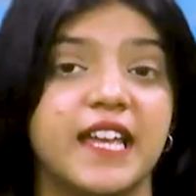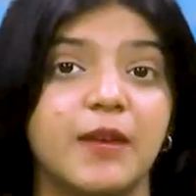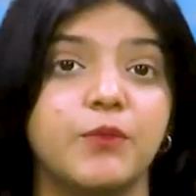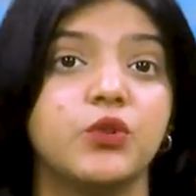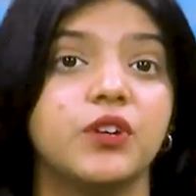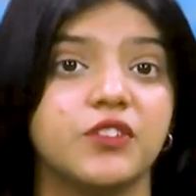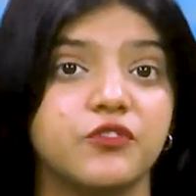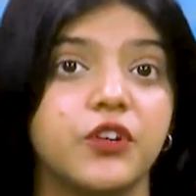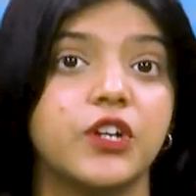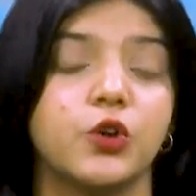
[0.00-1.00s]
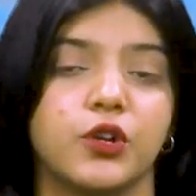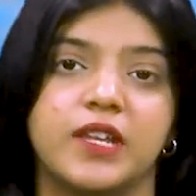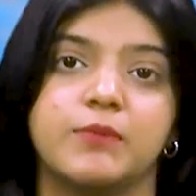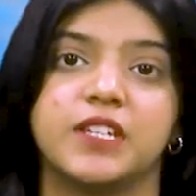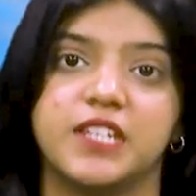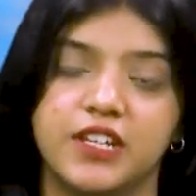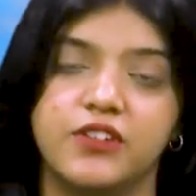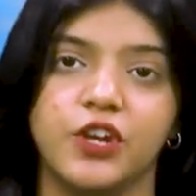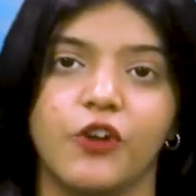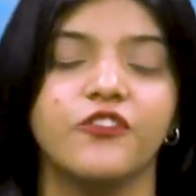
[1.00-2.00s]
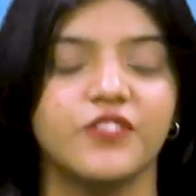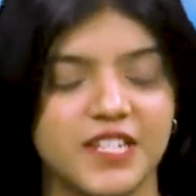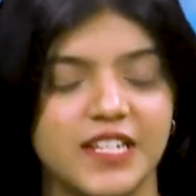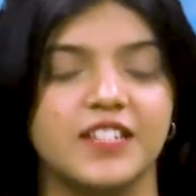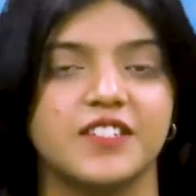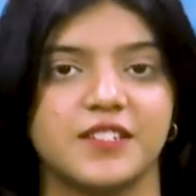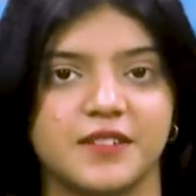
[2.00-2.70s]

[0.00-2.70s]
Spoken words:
AMU conferred on him the degree of D.Litt.